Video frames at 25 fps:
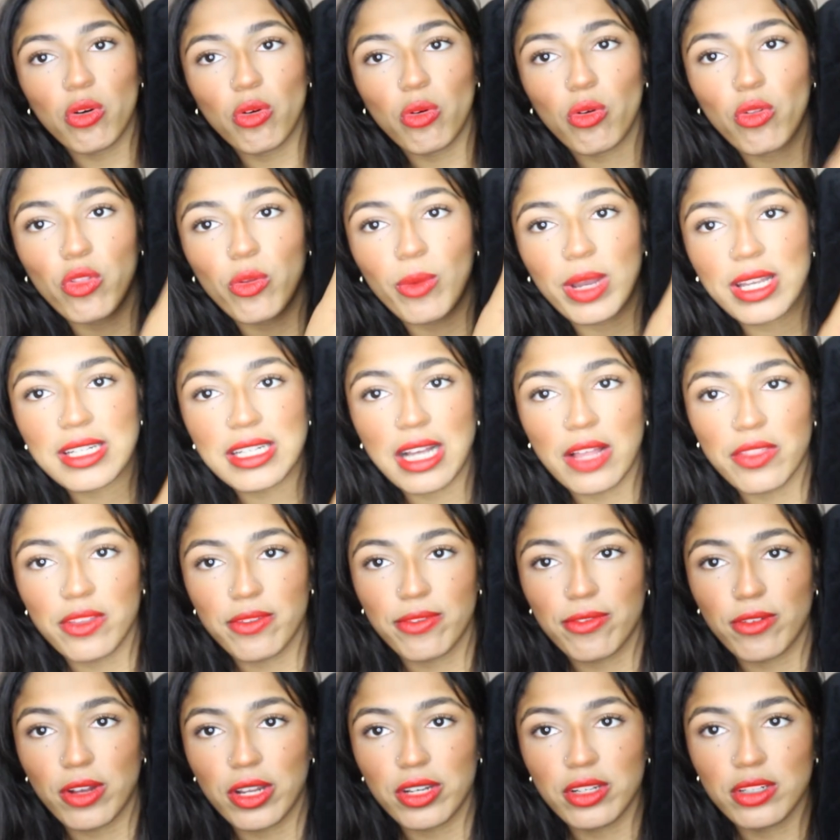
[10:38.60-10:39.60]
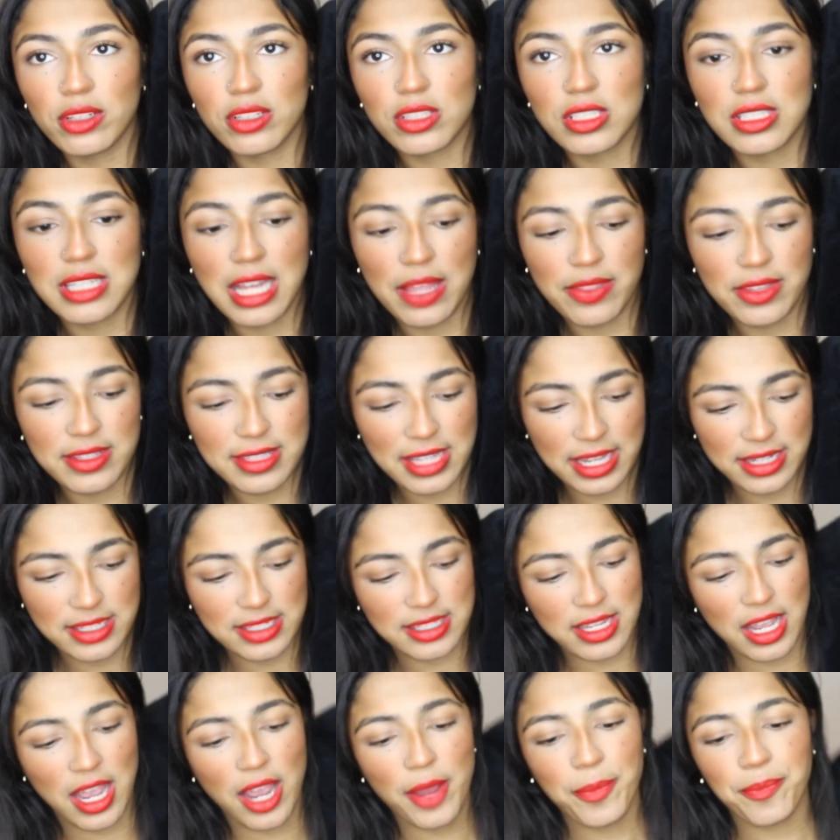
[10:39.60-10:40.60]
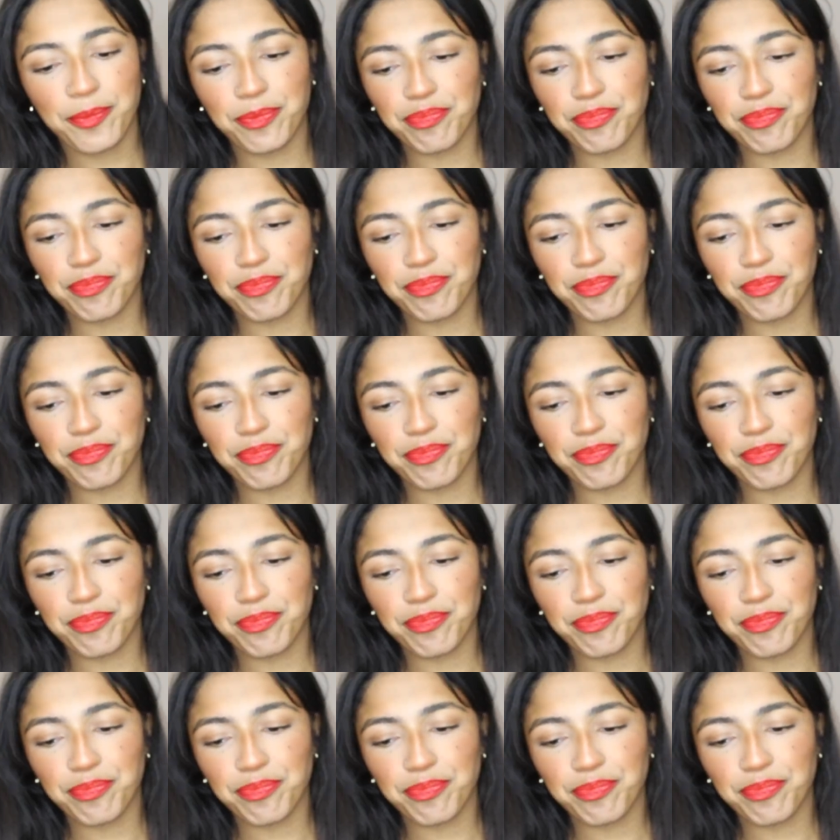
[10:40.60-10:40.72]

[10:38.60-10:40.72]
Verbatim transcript: all the way down the front, down the center.